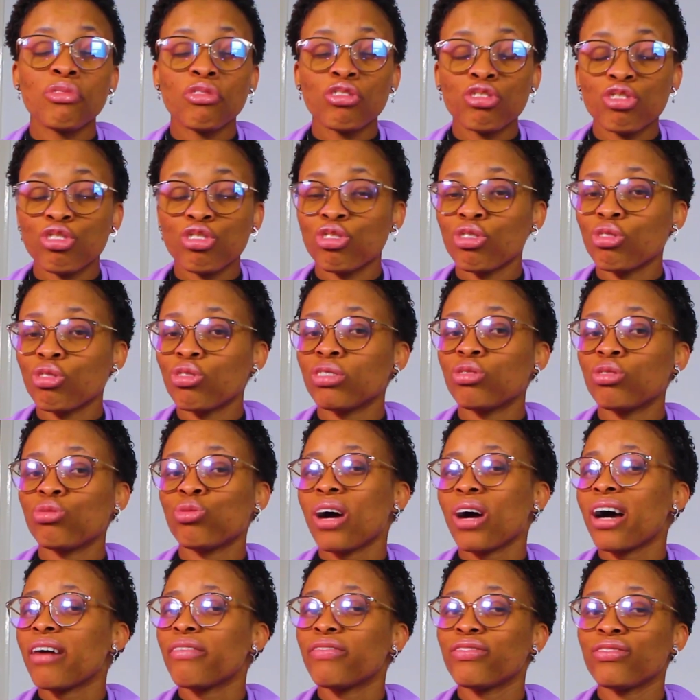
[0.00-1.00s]
you could
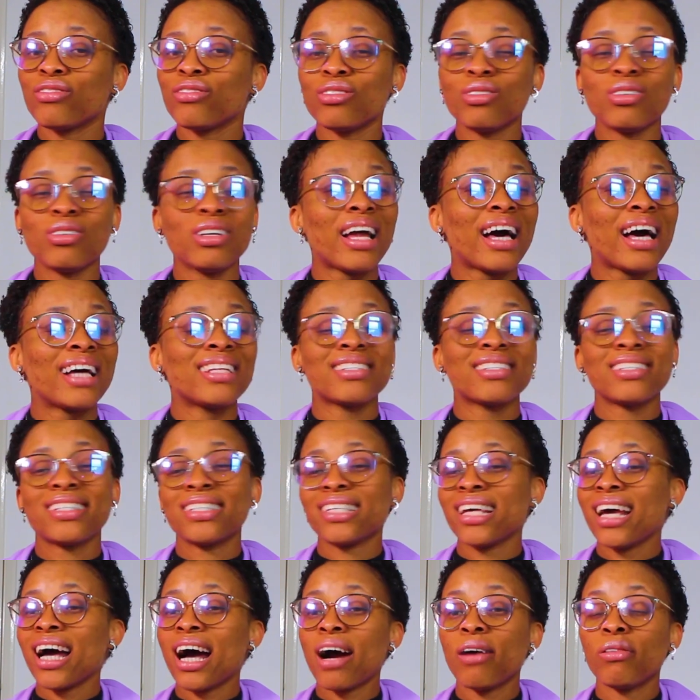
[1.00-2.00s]
travel and see
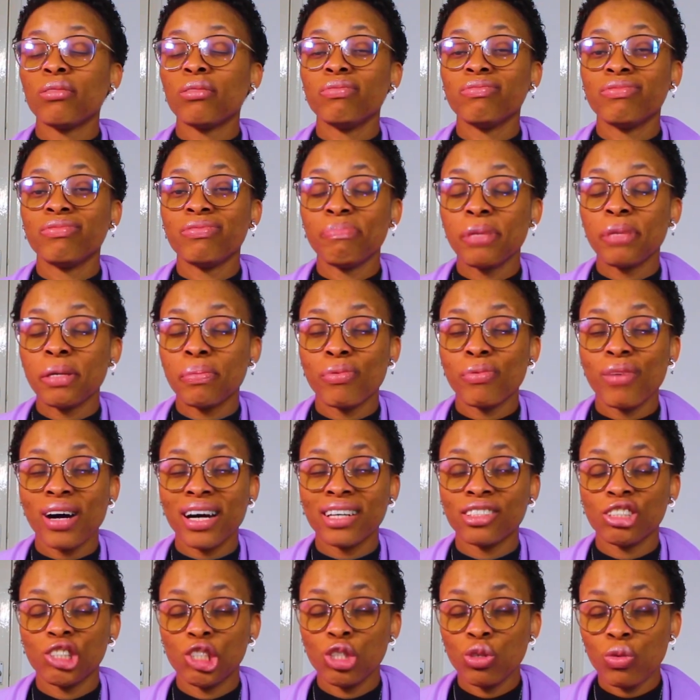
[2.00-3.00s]
how people are
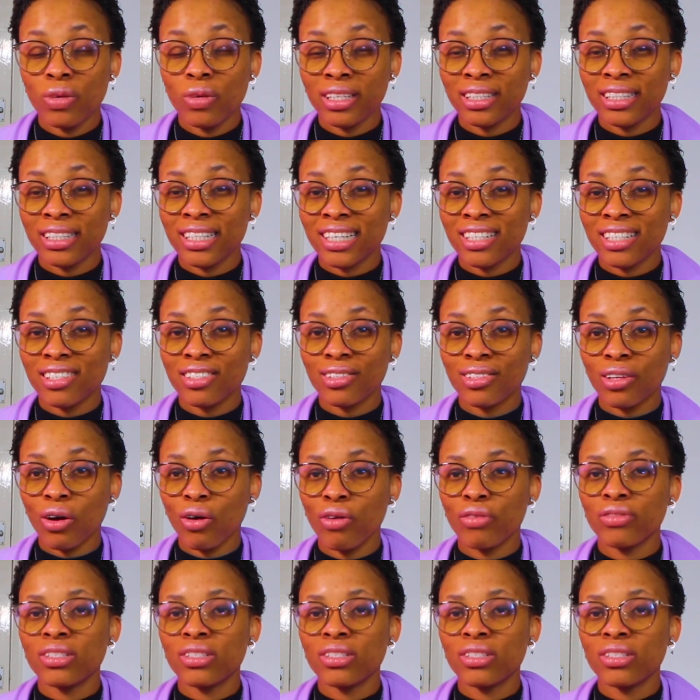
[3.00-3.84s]
doing their stuff.